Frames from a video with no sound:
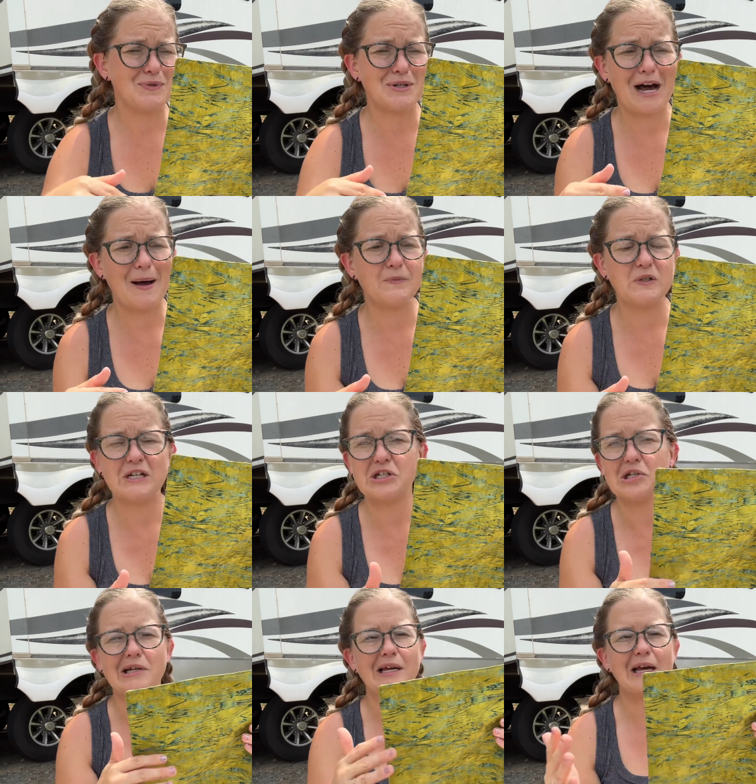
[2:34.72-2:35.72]
top stitch
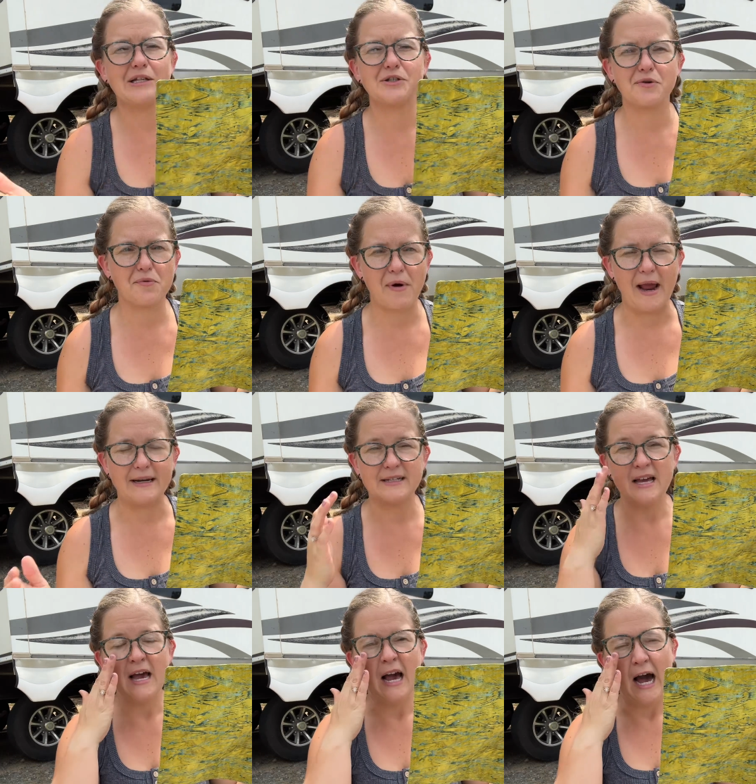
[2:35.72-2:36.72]
it, it's great.
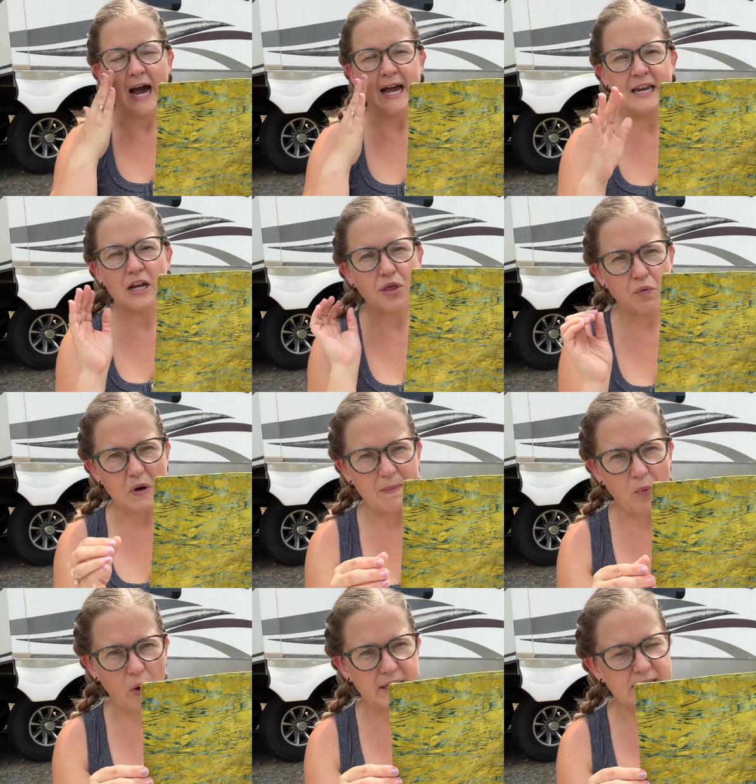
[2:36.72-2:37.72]
I did a
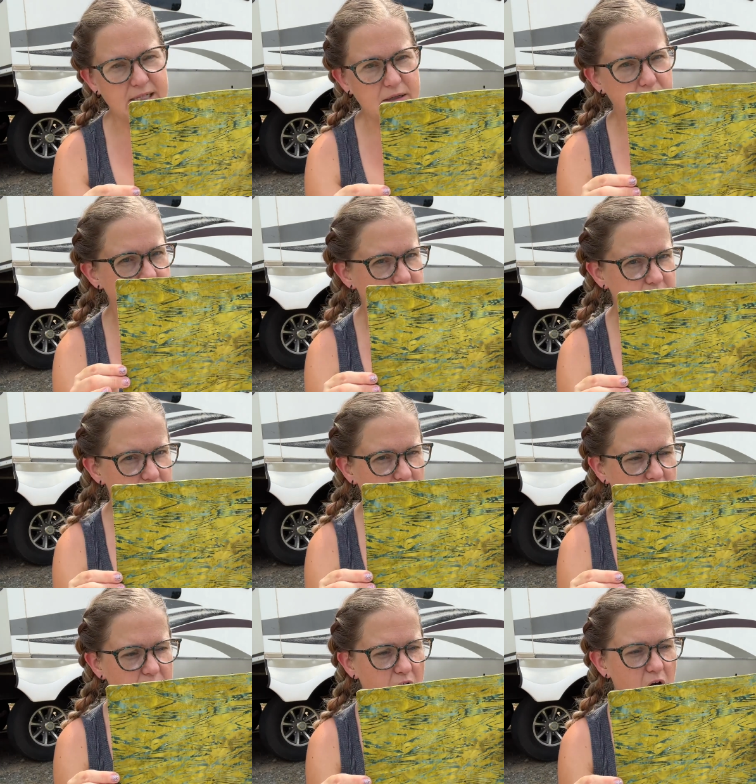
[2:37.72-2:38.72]
3.0 stitch
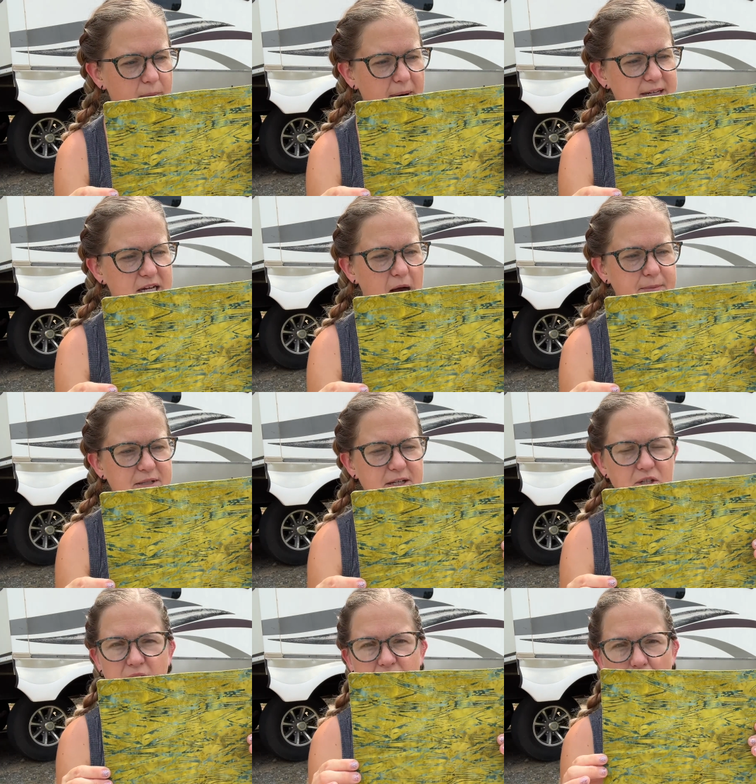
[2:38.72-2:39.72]
length on my top
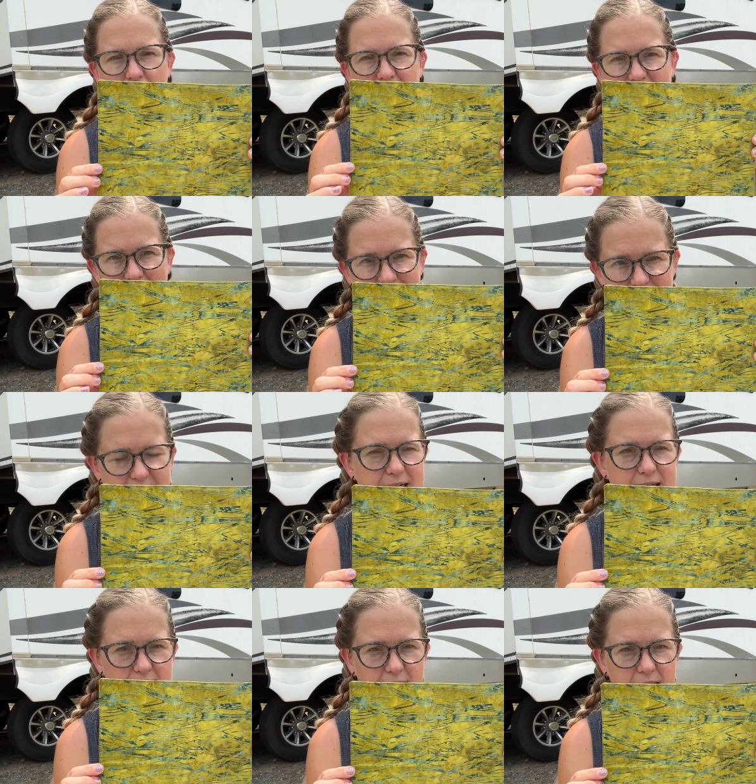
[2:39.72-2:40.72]
stitching, so it's not teeny
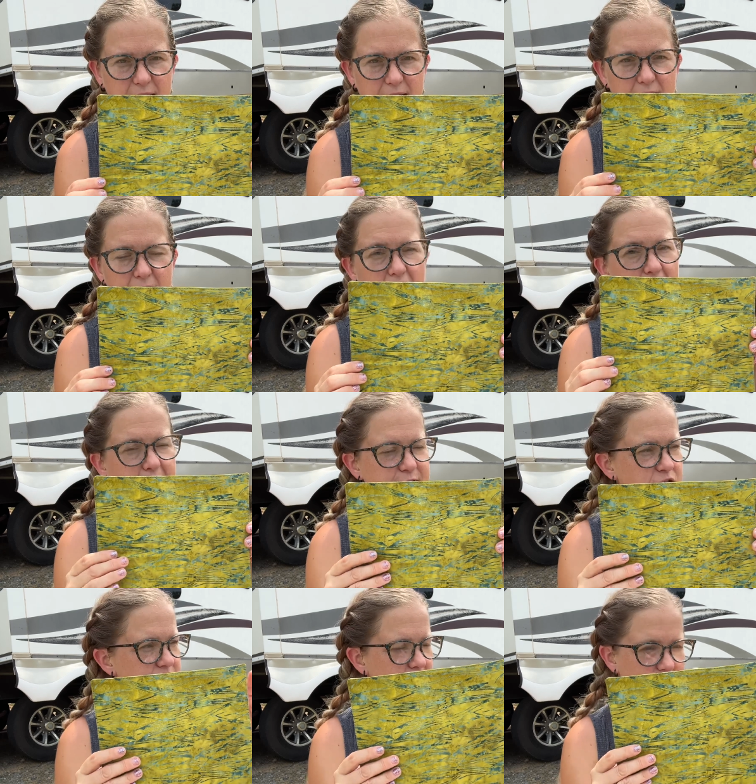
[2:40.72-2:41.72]
tiny, it's
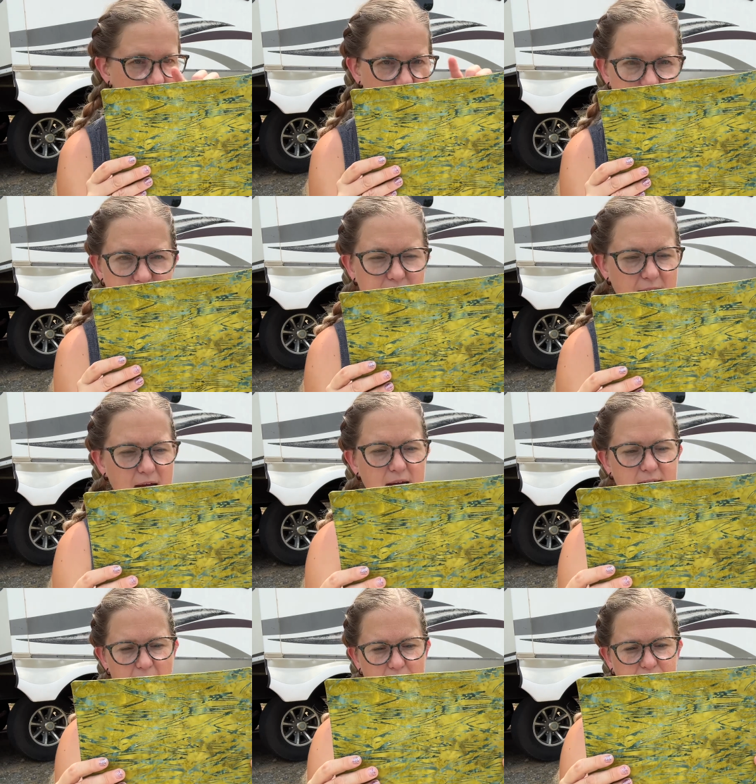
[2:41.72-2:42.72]
just a nice
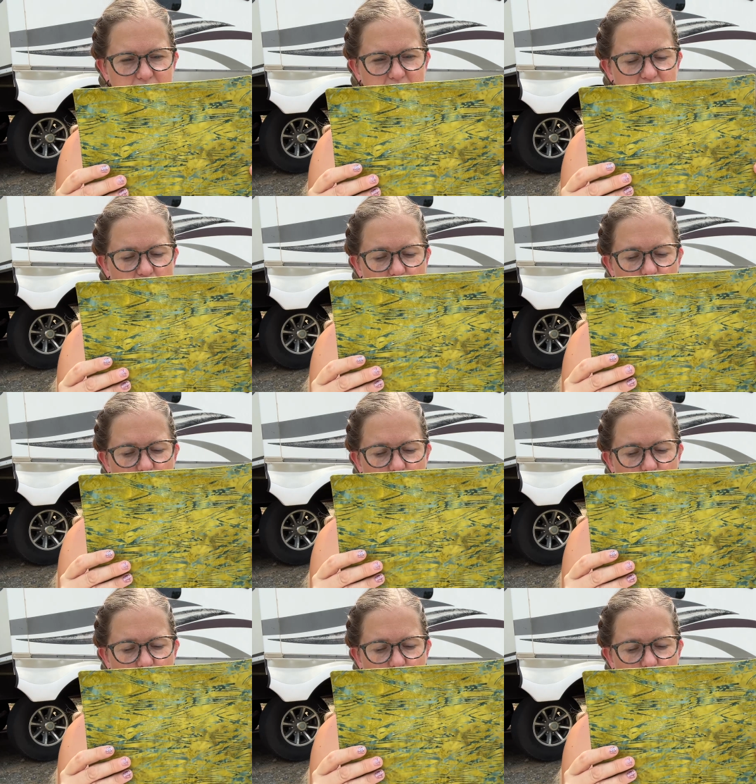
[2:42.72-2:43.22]
top stitch all the